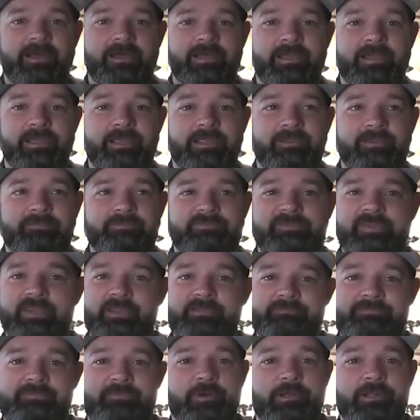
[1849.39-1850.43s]
Uh,
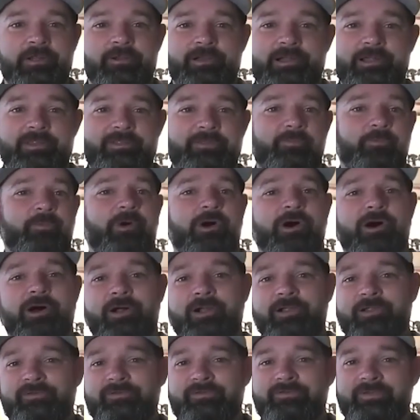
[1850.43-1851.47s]
Foil on the
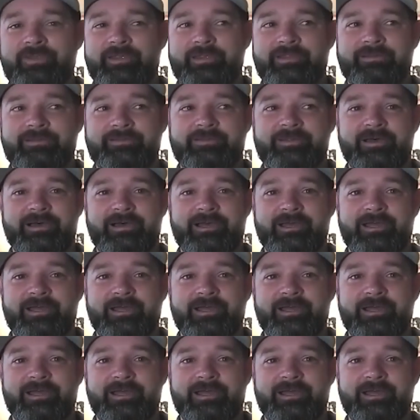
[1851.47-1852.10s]
walls and